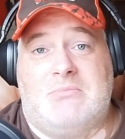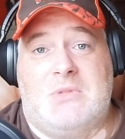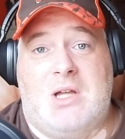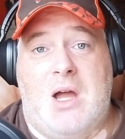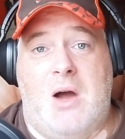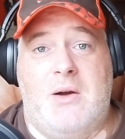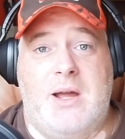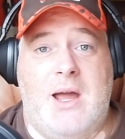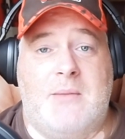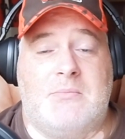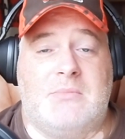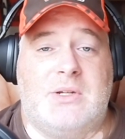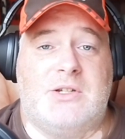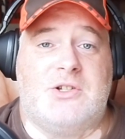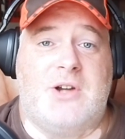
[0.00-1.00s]
go
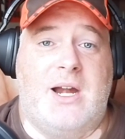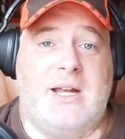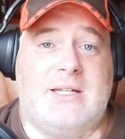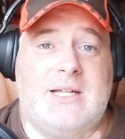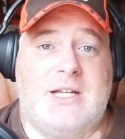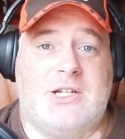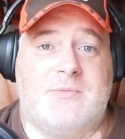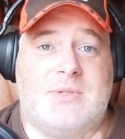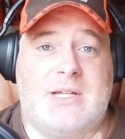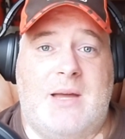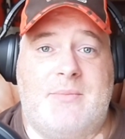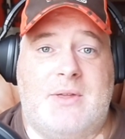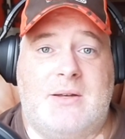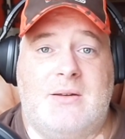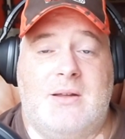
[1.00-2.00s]
him. He's trying to teach them
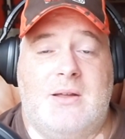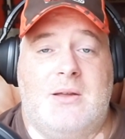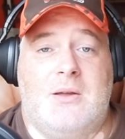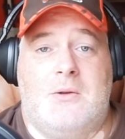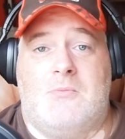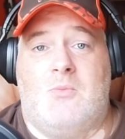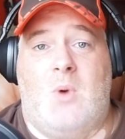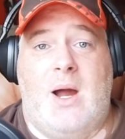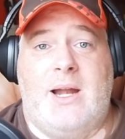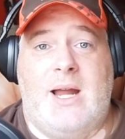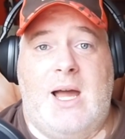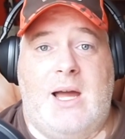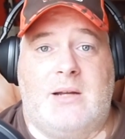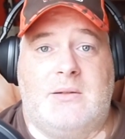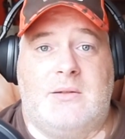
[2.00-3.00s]
something. Why
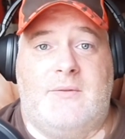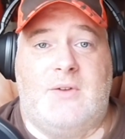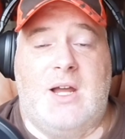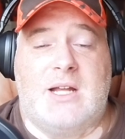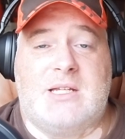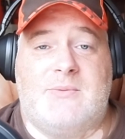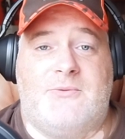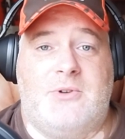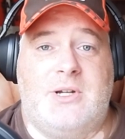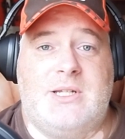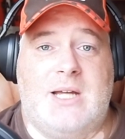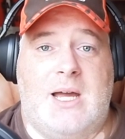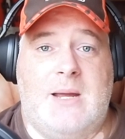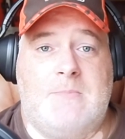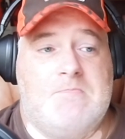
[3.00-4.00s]
not? If you got some free
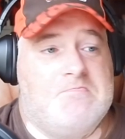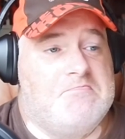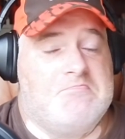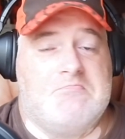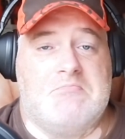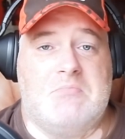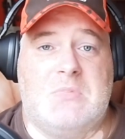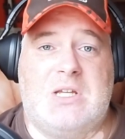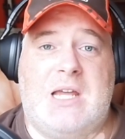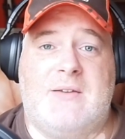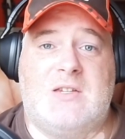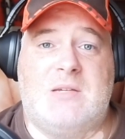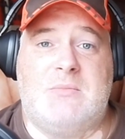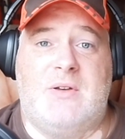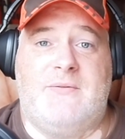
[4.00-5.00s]
time, give
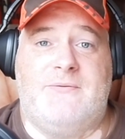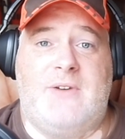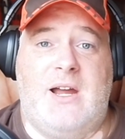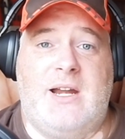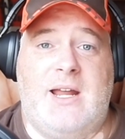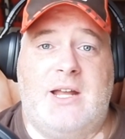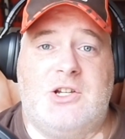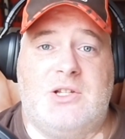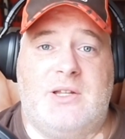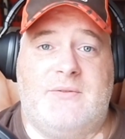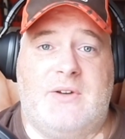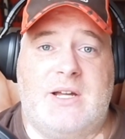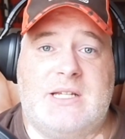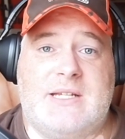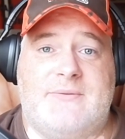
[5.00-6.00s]
some financial
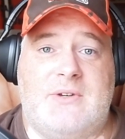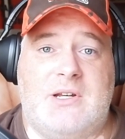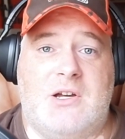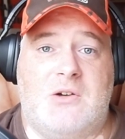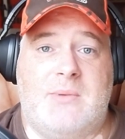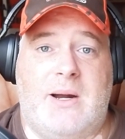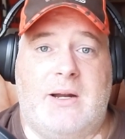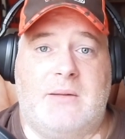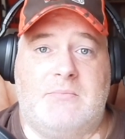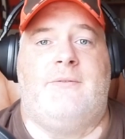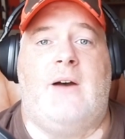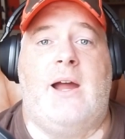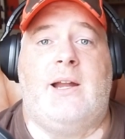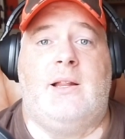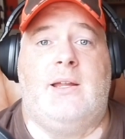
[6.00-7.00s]
advice if you know about it.
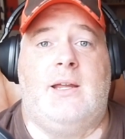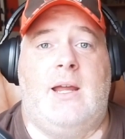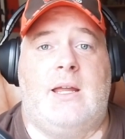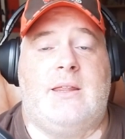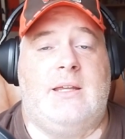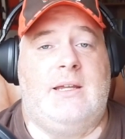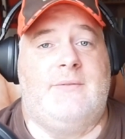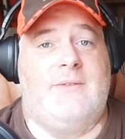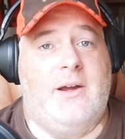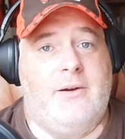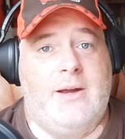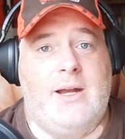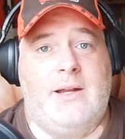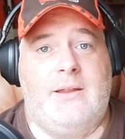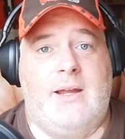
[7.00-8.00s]
Finally, at the very end of